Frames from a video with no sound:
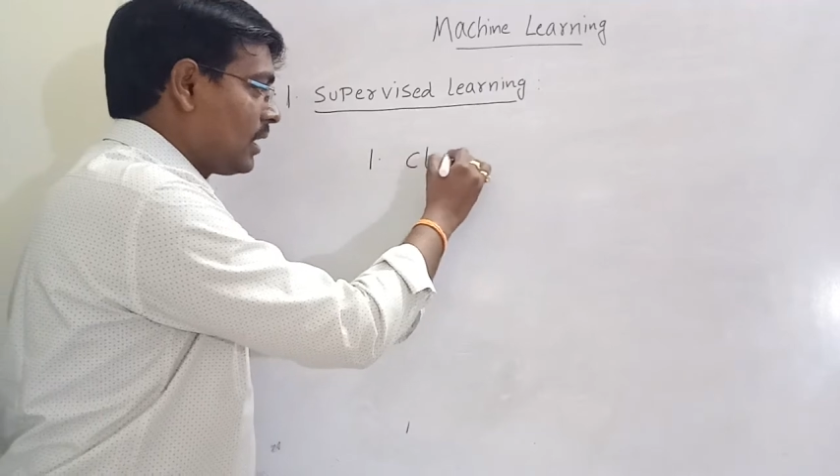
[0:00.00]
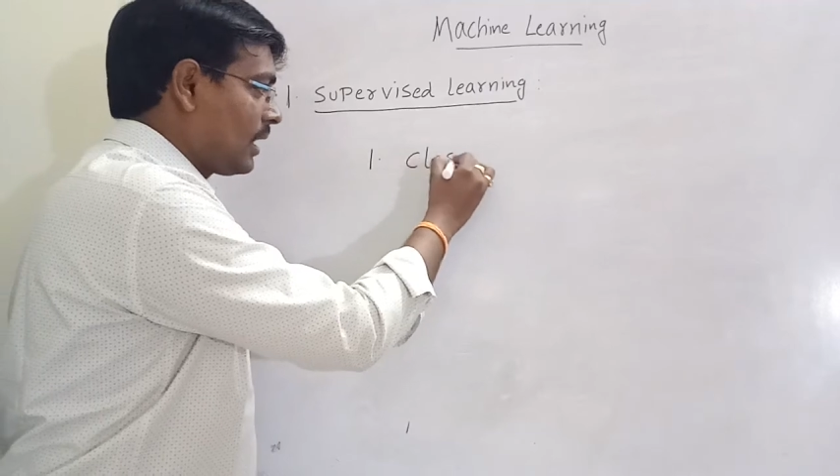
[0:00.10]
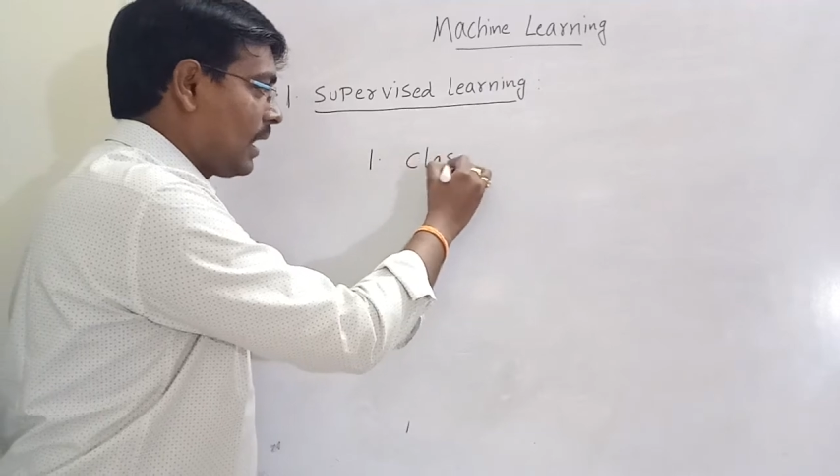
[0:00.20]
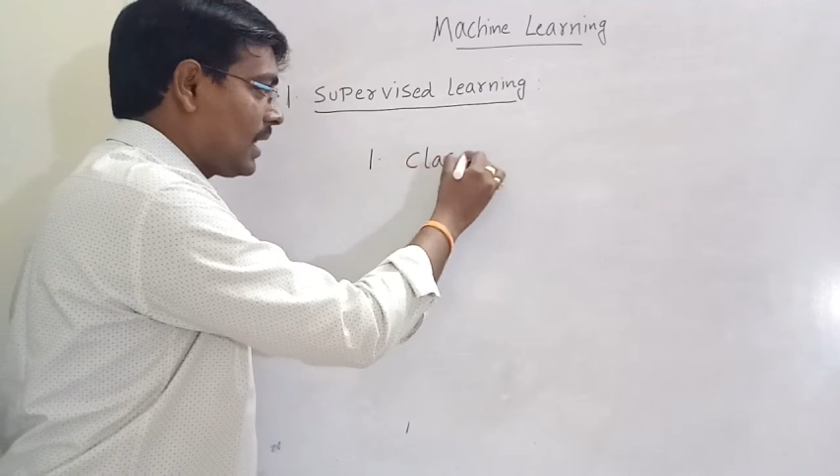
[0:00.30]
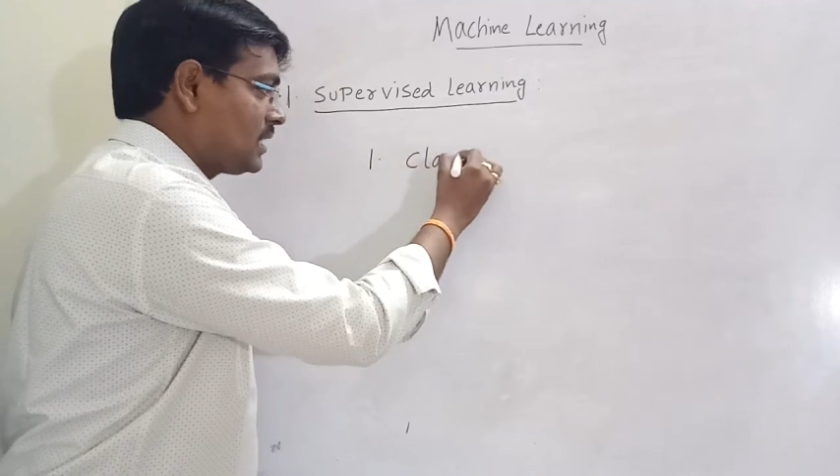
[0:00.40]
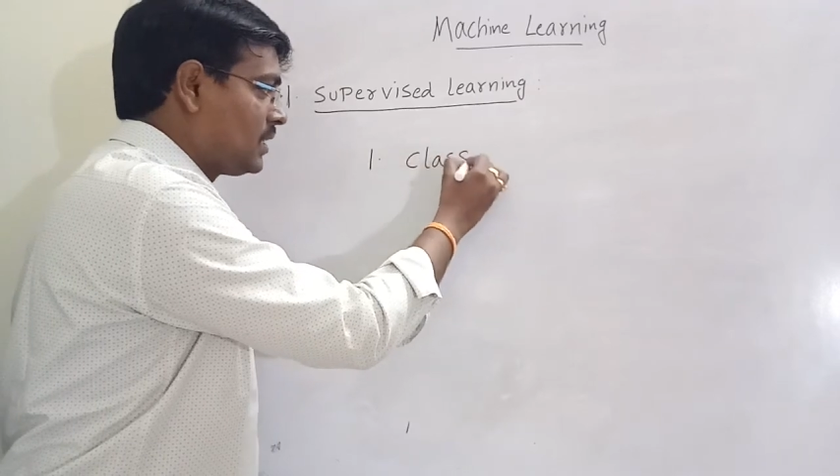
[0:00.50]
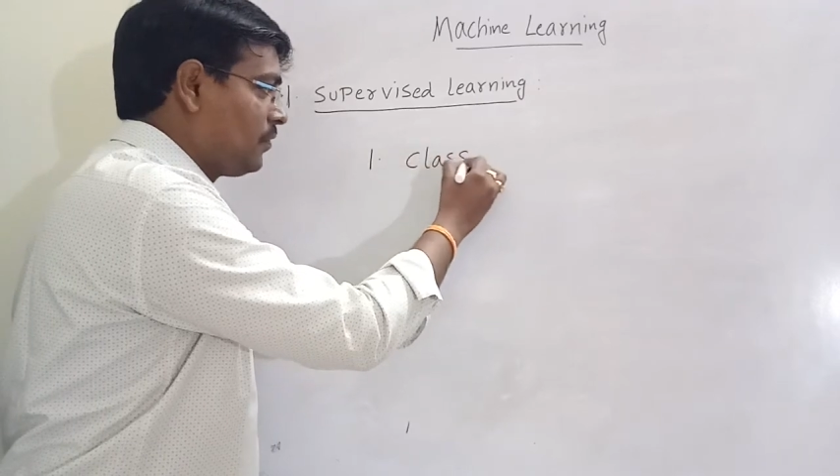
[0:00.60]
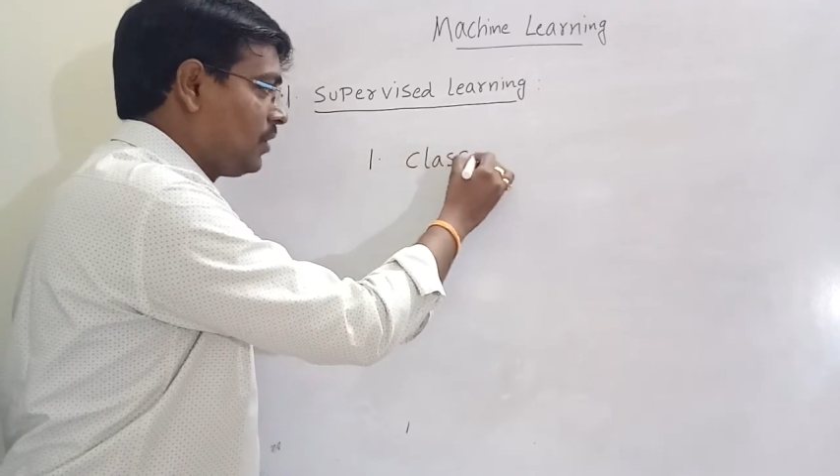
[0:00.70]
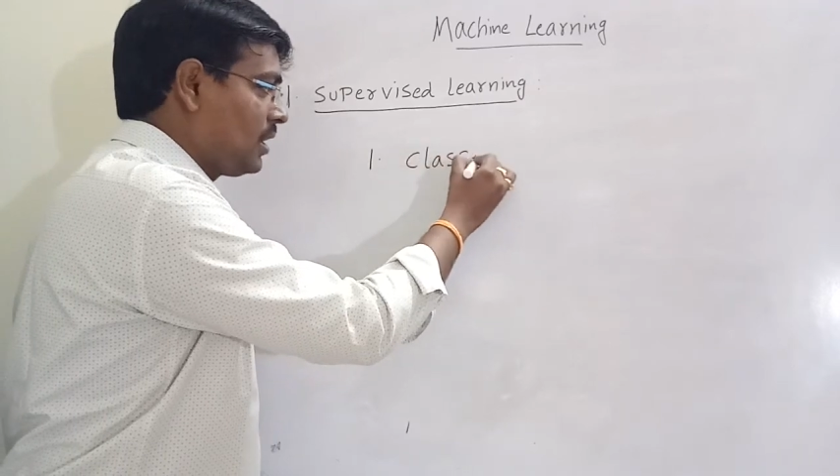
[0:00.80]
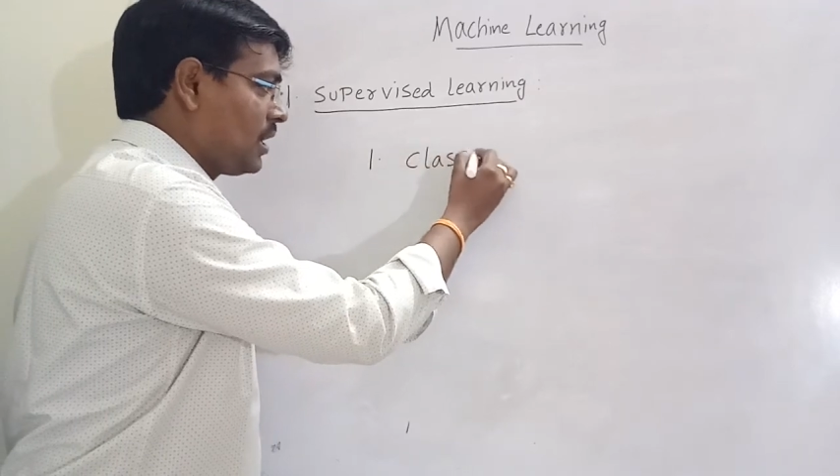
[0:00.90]

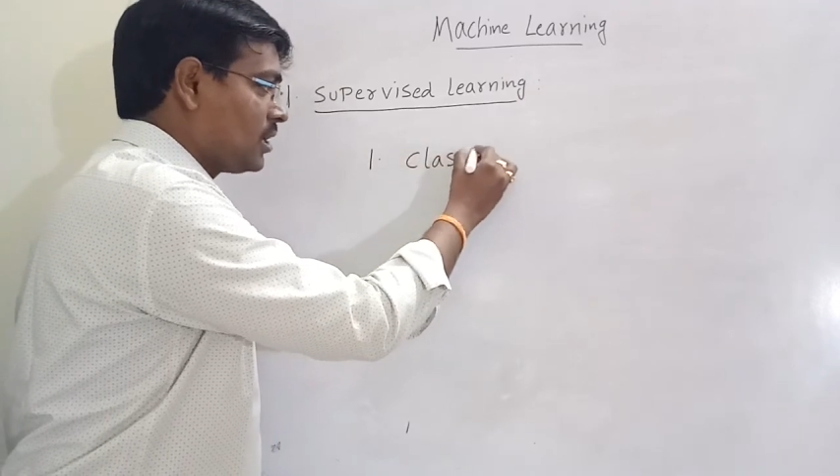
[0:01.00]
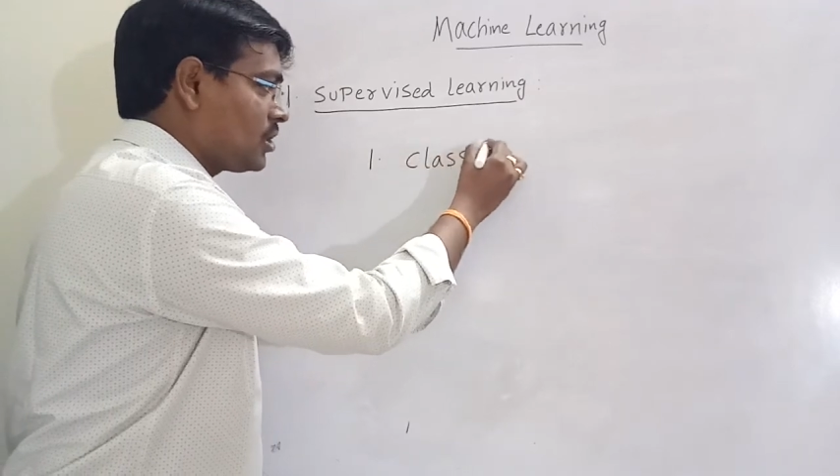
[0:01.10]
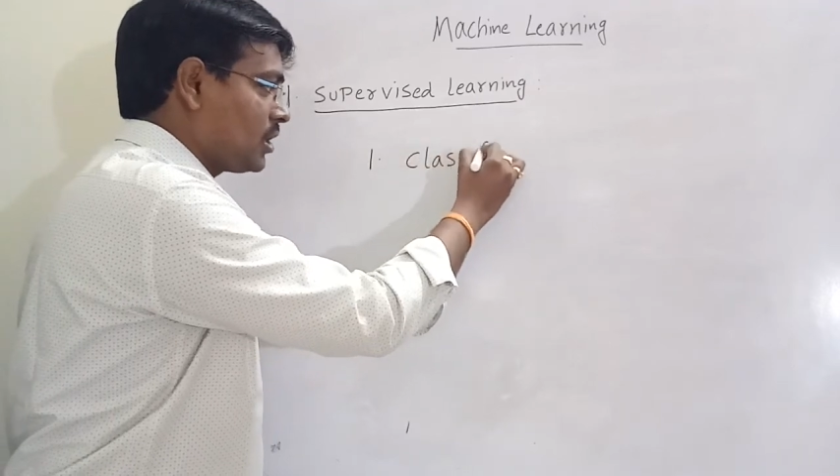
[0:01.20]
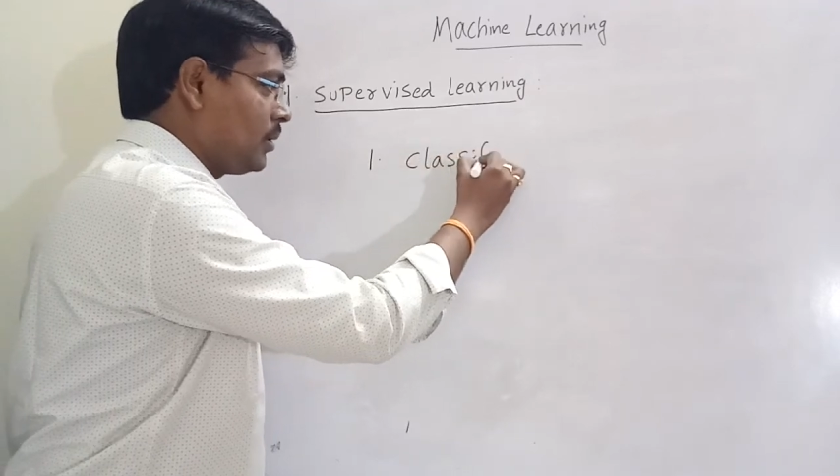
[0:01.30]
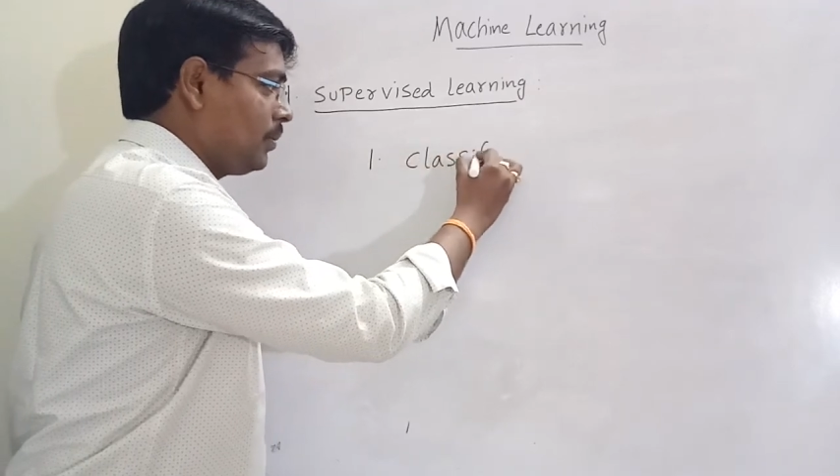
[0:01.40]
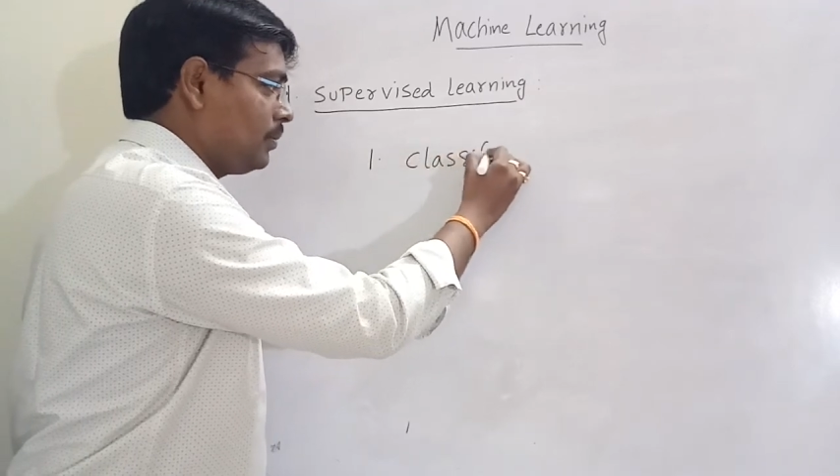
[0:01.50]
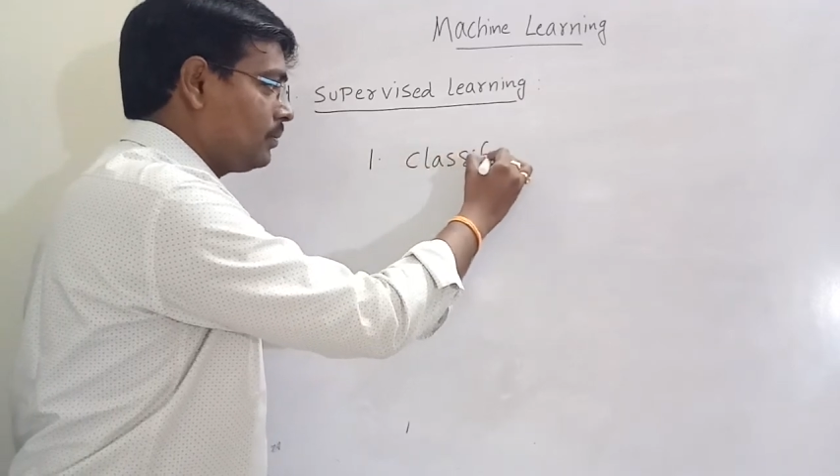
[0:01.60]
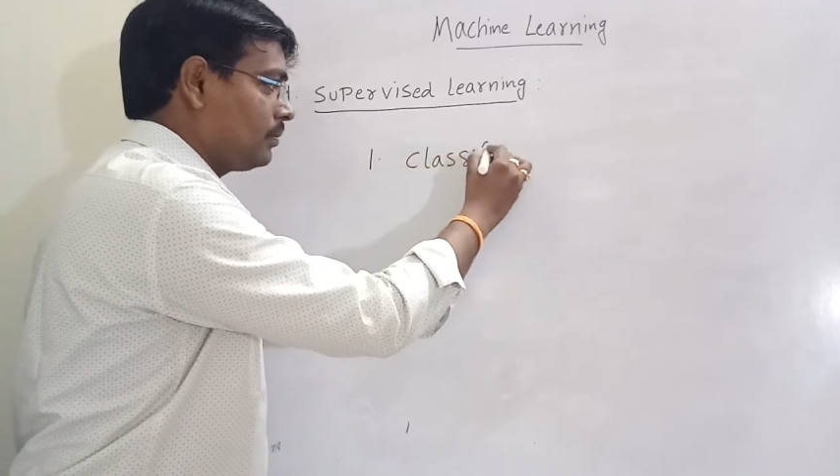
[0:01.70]
classification.